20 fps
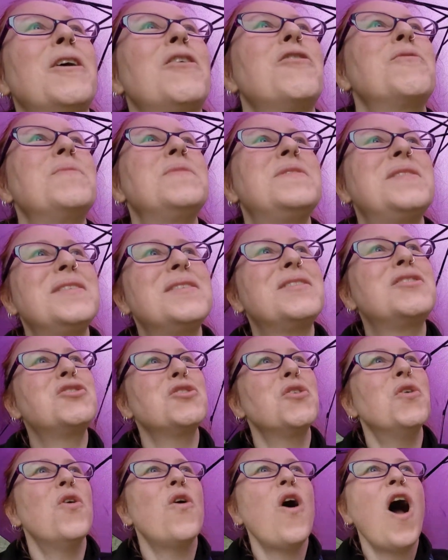Opens his
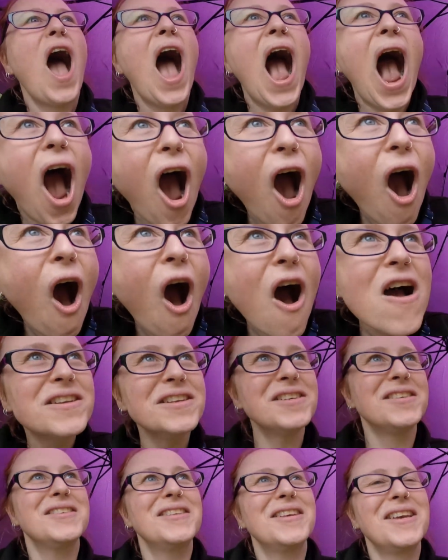jaw,
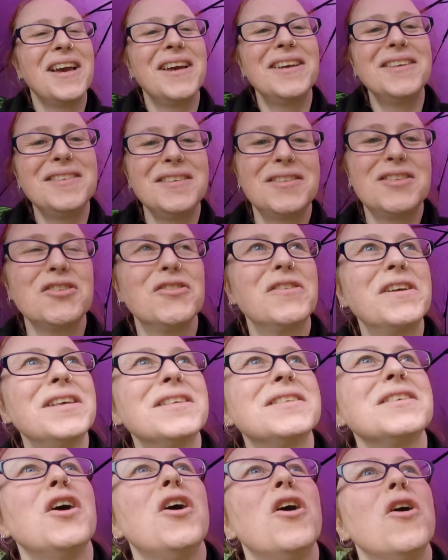dislocates his jaw,
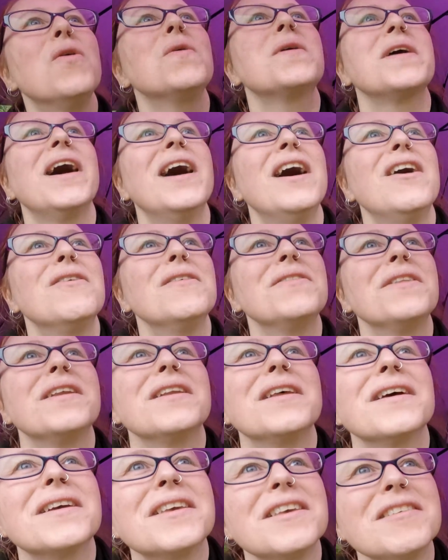eats a whole cow, and
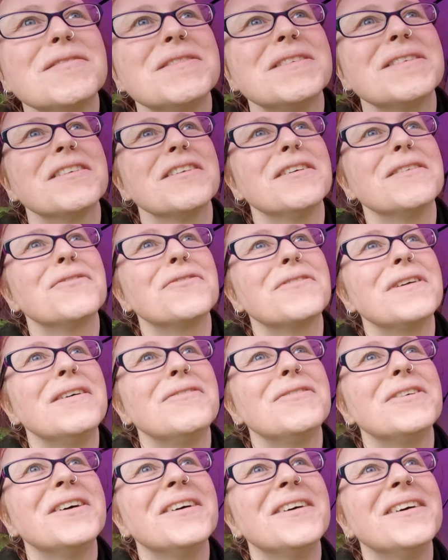then that keeps him going
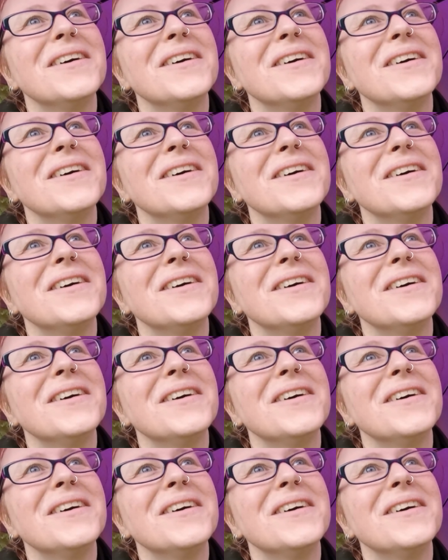forever.